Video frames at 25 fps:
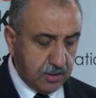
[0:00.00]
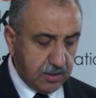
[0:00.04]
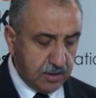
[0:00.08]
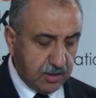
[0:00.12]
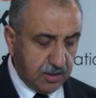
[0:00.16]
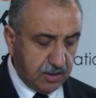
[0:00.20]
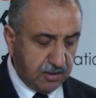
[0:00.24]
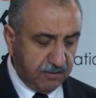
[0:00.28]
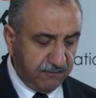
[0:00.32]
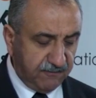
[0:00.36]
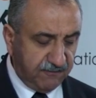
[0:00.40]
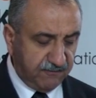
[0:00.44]

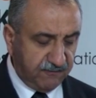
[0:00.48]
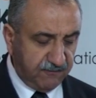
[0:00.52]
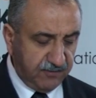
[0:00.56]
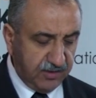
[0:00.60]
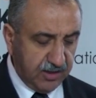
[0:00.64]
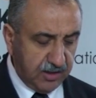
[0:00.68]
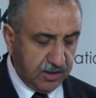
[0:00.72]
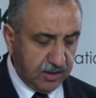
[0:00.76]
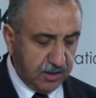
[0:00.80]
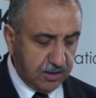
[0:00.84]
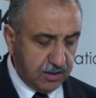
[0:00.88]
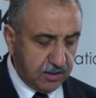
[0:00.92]
If
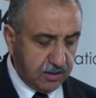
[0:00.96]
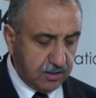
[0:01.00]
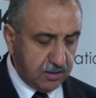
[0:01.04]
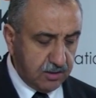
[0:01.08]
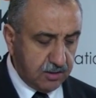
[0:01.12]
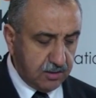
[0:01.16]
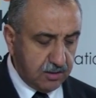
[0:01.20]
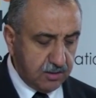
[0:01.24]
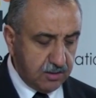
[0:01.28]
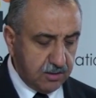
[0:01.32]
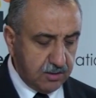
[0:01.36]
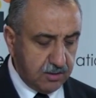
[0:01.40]
we
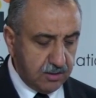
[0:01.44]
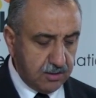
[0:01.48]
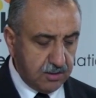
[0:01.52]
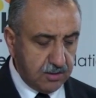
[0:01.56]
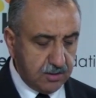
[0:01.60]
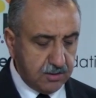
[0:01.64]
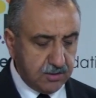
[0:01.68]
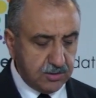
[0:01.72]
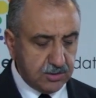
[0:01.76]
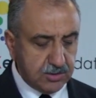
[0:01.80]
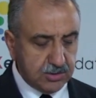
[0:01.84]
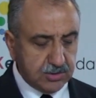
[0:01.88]

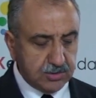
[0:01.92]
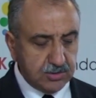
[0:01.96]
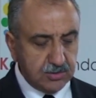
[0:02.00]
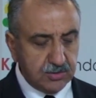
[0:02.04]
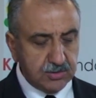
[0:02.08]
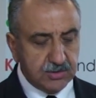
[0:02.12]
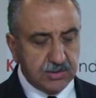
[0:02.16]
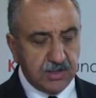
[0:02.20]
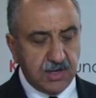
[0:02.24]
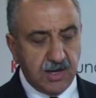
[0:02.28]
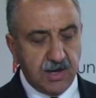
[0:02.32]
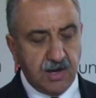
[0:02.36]

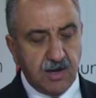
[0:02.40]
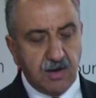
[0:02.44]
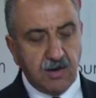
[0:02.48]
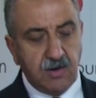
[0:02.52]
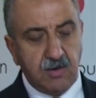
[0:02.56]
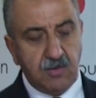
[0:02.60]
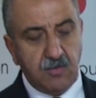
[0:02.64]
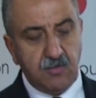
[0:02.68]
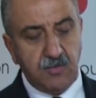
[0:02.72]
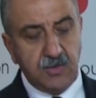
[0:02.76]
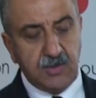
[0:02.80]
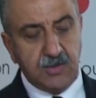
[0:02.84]
understood how
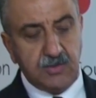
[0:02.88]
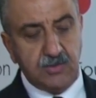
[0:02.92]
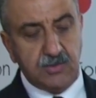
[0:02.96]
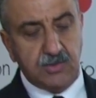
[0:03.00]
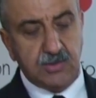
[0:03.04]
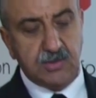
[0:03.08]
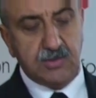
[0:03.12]
we could